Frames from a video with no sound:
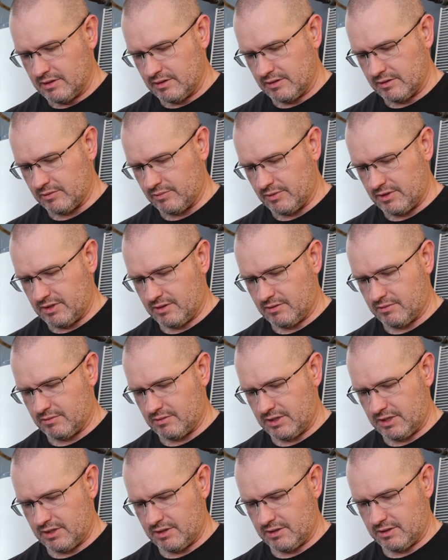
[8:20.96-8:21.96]
Because we don't
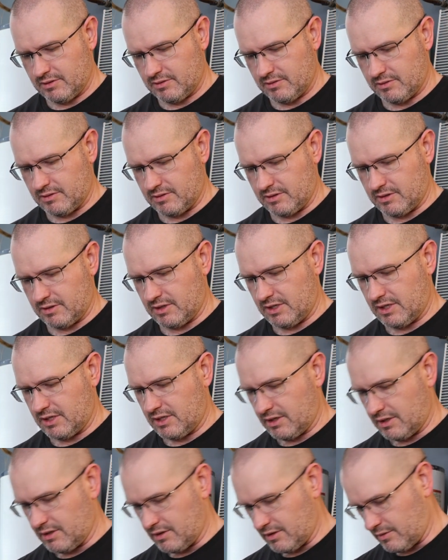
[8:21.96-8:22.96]
need those and they're
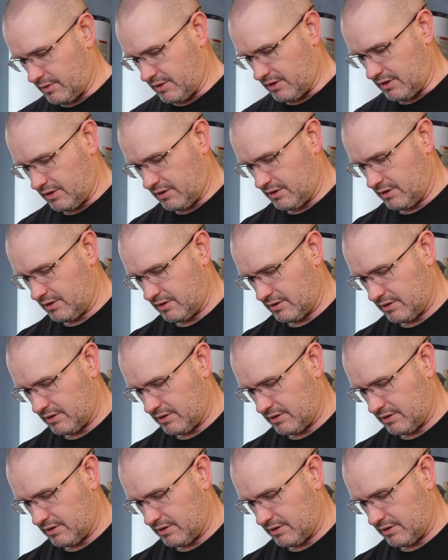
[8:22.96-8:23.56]
getting in the way.